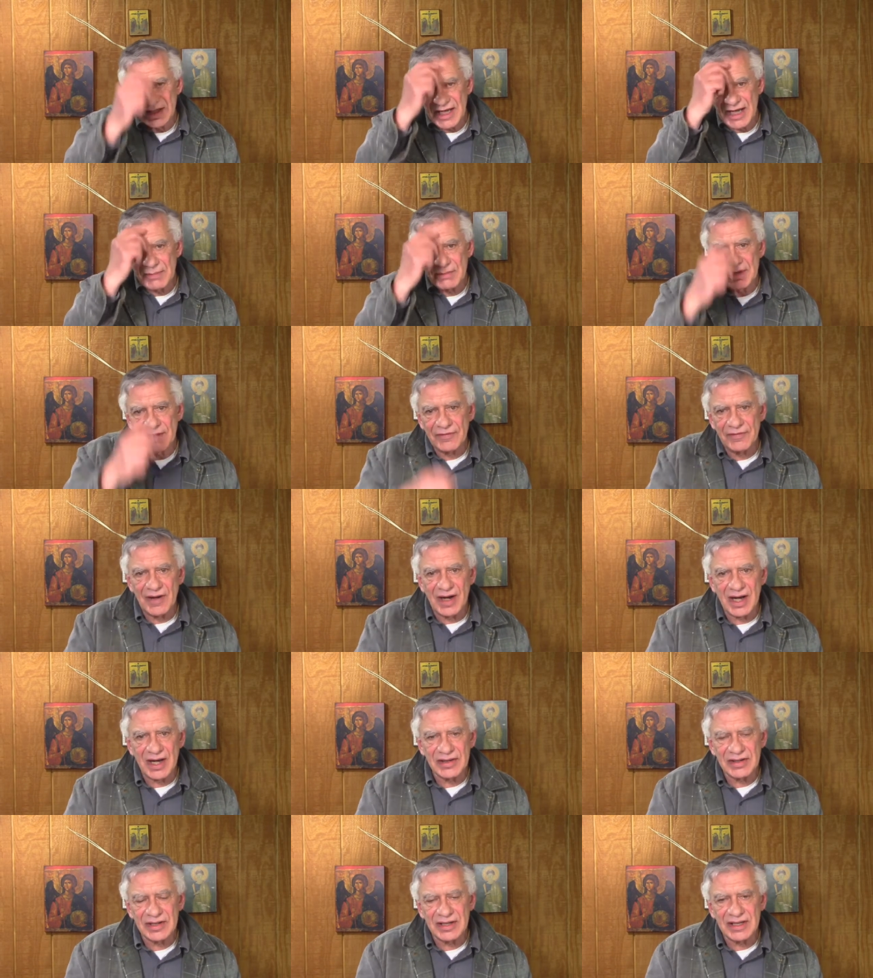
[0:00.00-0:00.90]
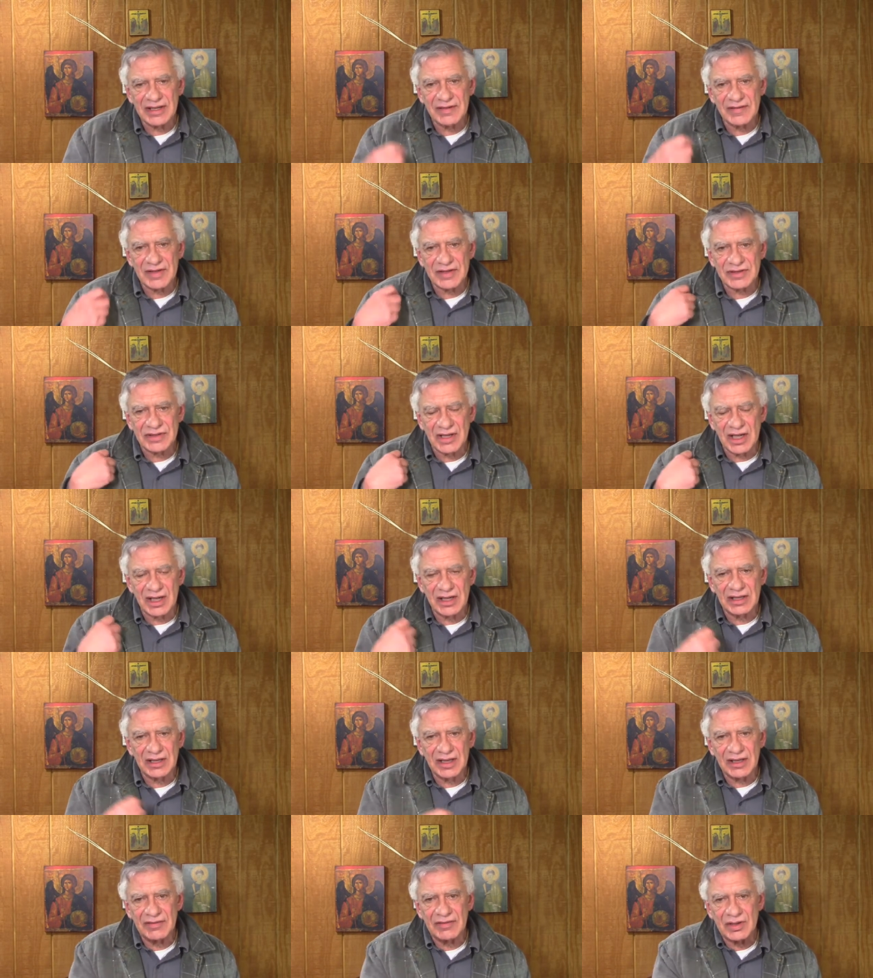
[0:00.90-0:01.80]
In the name of the Father, and of the
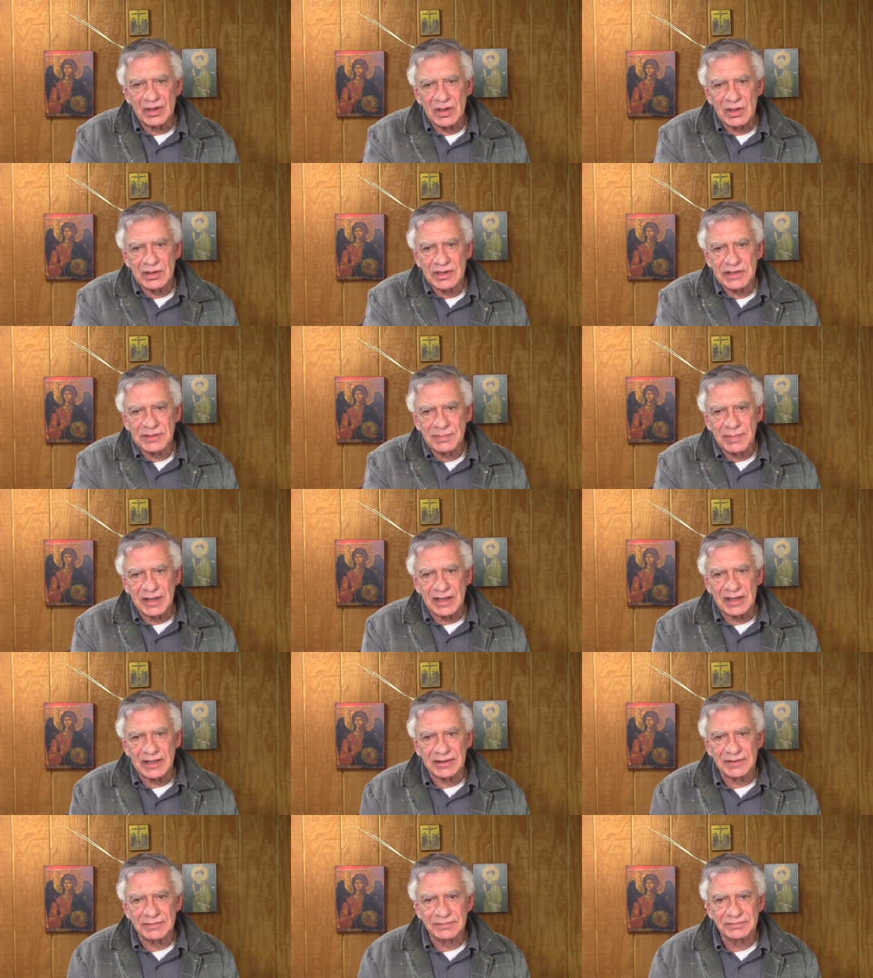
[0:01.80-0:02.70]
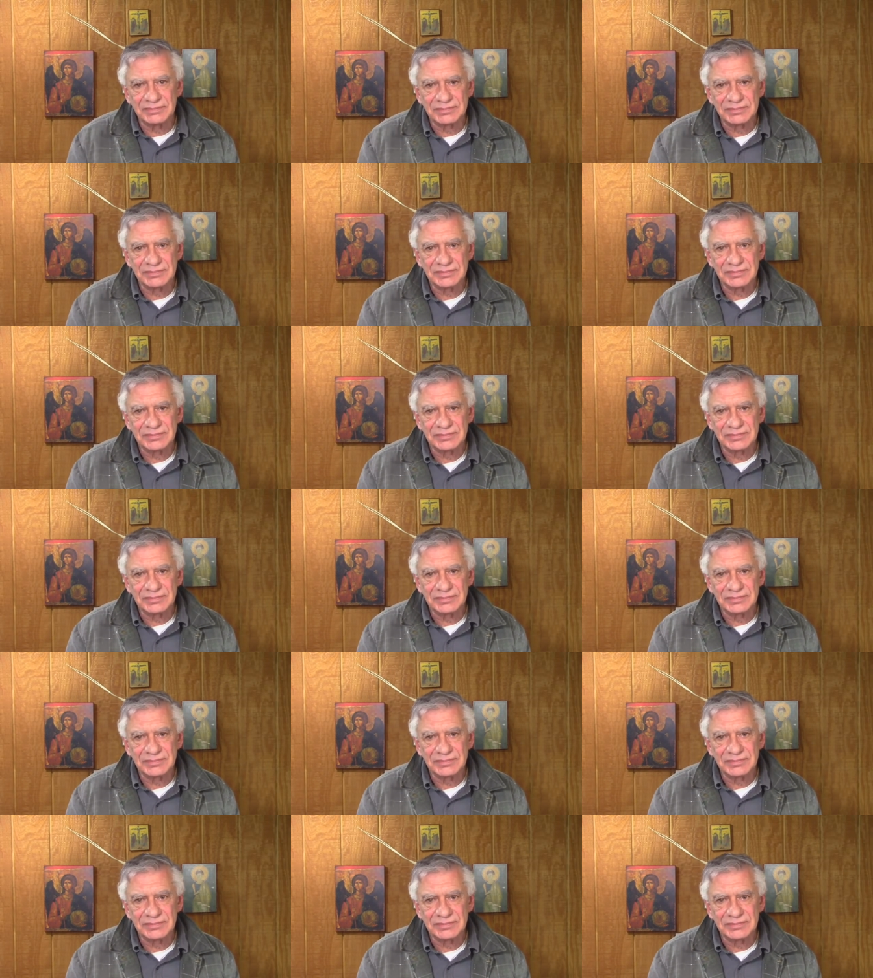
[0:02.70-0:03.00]
Son, and of the Holy Spirit.